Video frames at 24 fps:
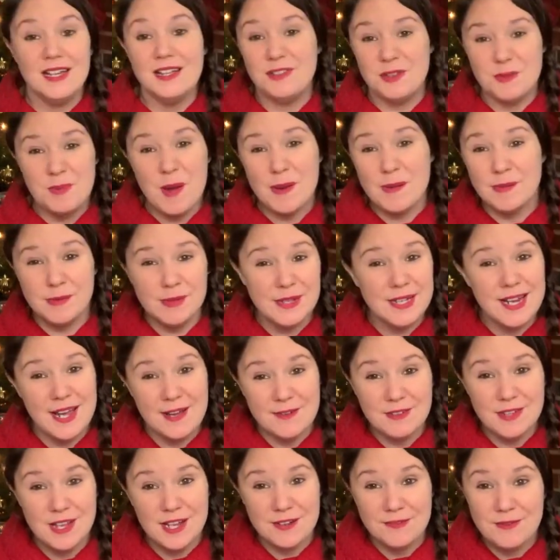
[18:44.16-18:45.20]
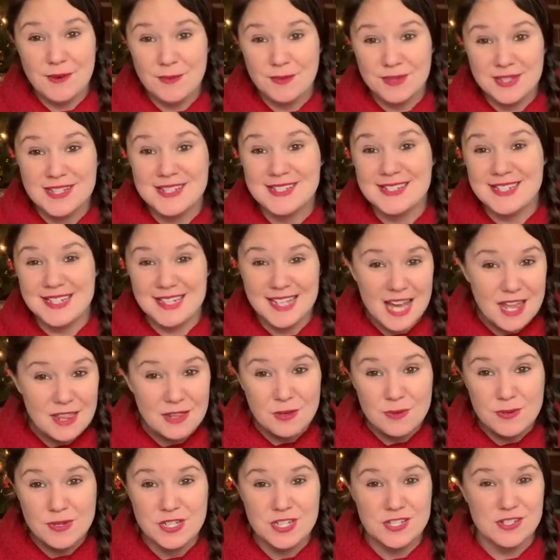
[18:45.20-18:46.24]
They're probably gonna have a lot of fun with this
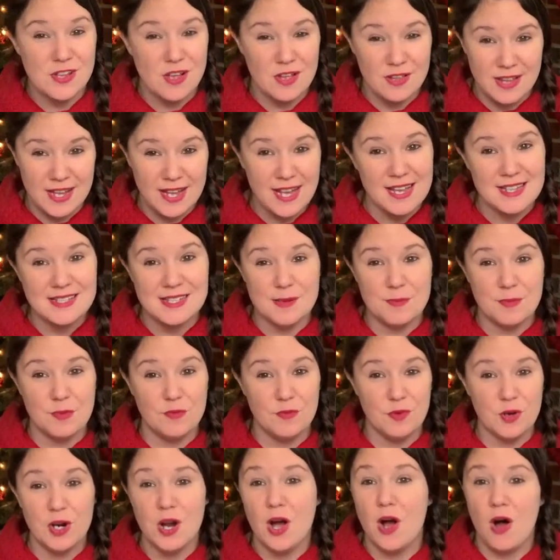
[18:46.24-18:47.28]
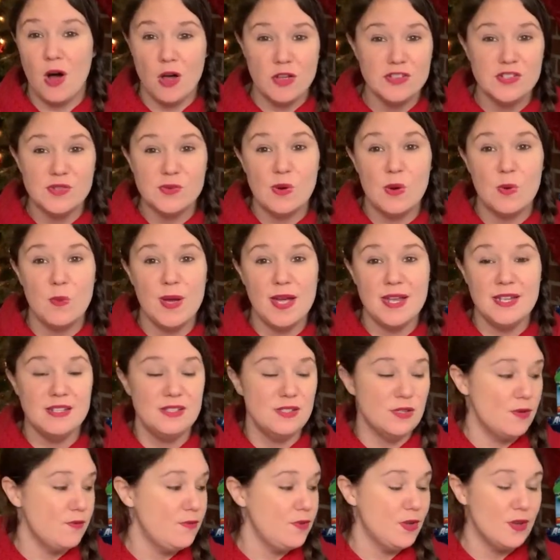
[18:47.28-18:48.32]
together, which is, like I said before, also a win,
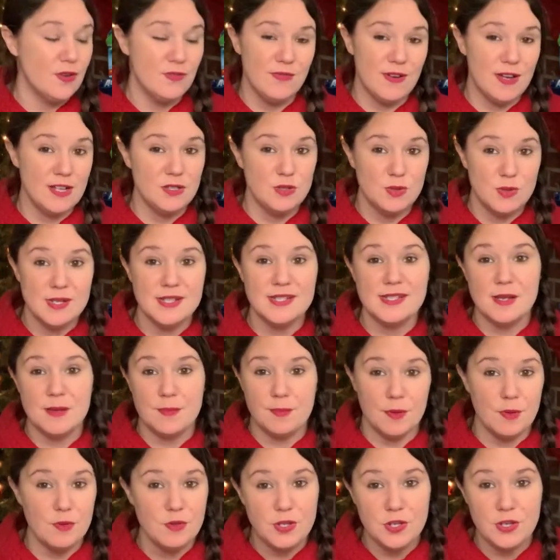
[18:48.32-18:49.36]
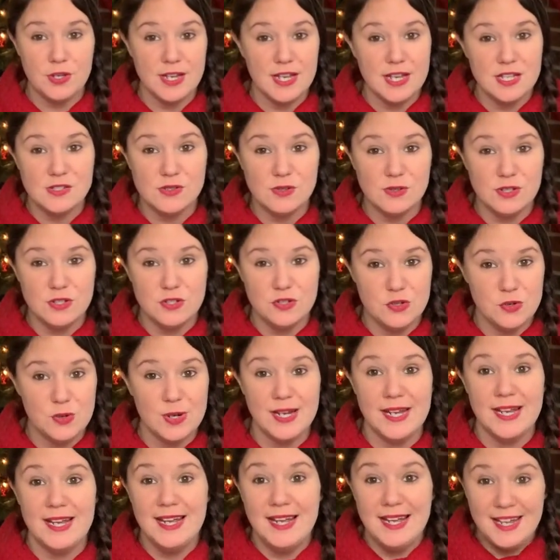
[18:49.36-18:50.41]
so if you can find toys that both of your kids will
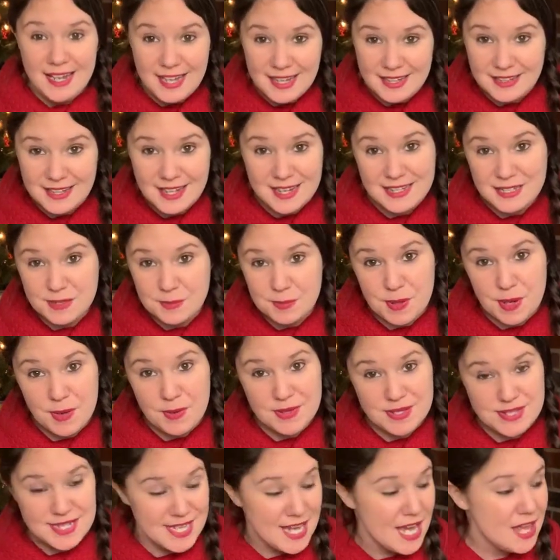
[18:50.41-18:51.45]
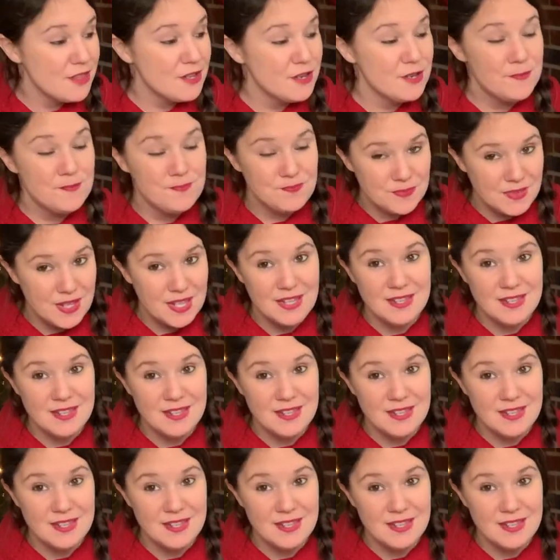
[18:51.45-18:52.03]
enjoy and like to play with together,